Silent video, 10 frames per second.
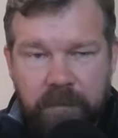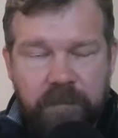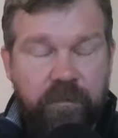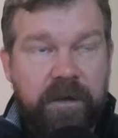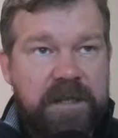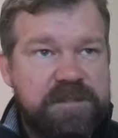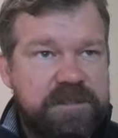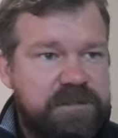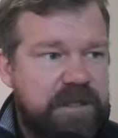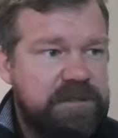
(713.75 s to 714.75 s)
realize
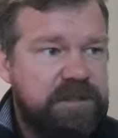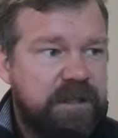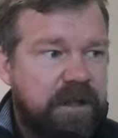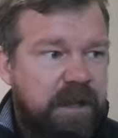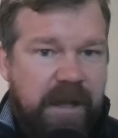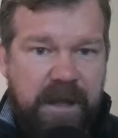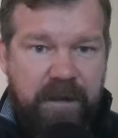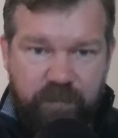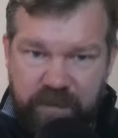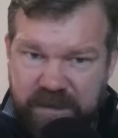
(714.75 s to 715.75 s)
these days, uh,
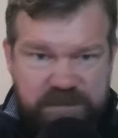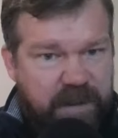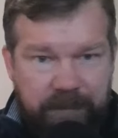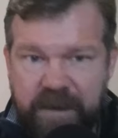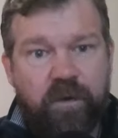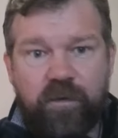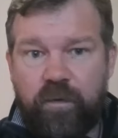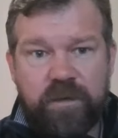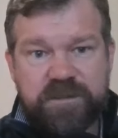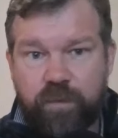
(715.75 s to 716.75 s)
whereas my Bitcoin
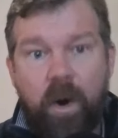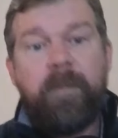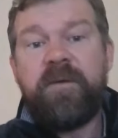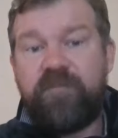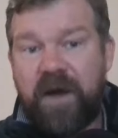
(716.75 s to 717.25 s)
holdings go up in